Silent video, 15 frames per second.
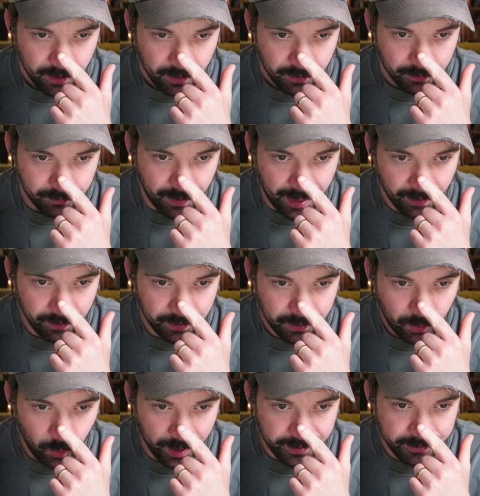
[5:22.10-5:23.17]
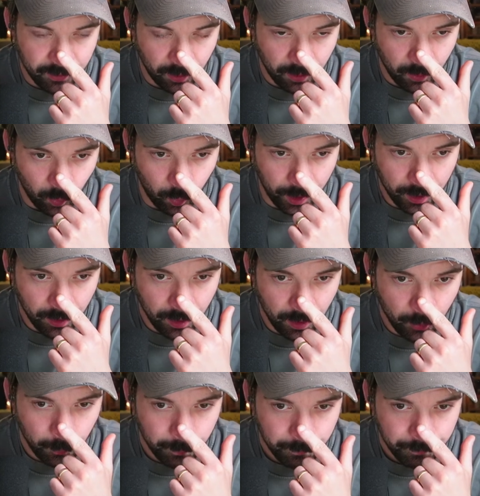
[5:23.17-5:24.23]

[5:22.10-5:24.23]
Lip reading: Violet, Quetzal, Willow.